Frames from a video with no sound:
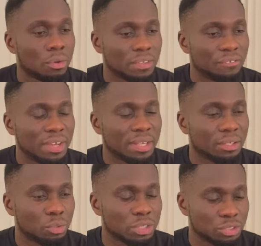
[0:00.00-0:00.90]
Okay,
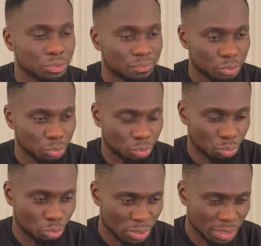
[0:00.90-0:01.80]
final question, Victor.
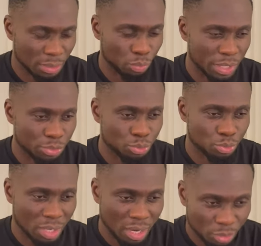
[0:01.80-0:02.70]
Looking at where
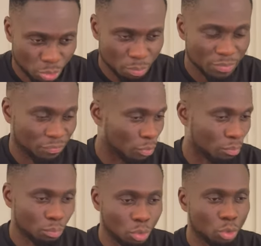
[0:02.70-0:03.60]
you are coming
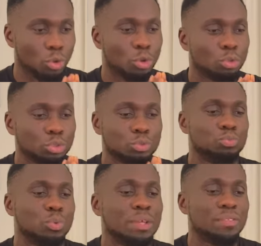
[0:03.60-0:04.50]
from, all you
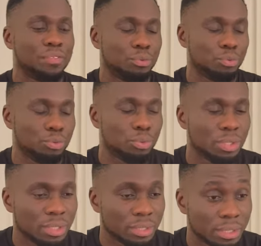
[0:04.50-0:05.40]
went through,
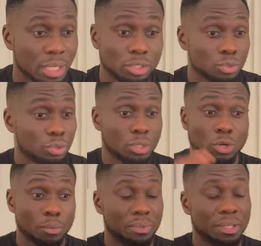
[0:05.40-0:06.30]
now you are
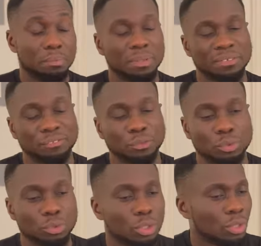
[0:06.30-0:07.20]
up there playing
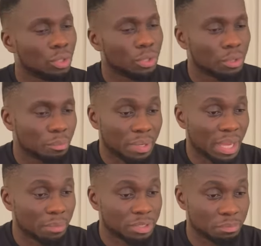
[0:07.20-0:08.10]
for
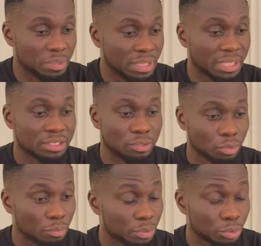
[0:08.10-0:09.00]
perhaps the biggest
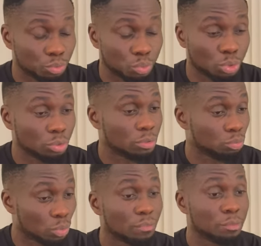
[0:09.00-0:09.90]
club in the world,
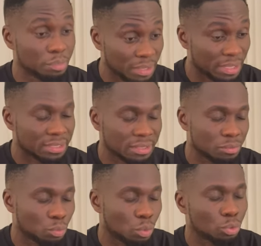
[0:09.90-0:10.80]
one of the biggest in
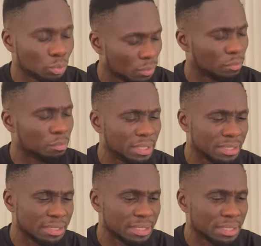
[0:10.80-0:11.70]
the world, one of the
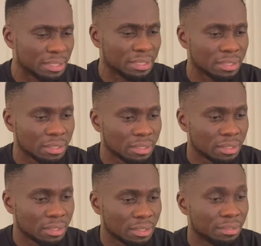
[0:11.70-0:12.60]
biggest in Italy,
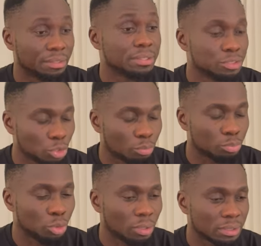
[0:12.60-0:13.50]
earning
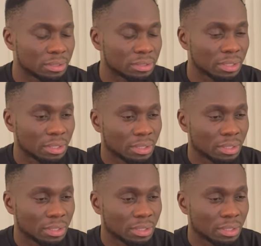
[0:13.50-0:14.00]
top dollars.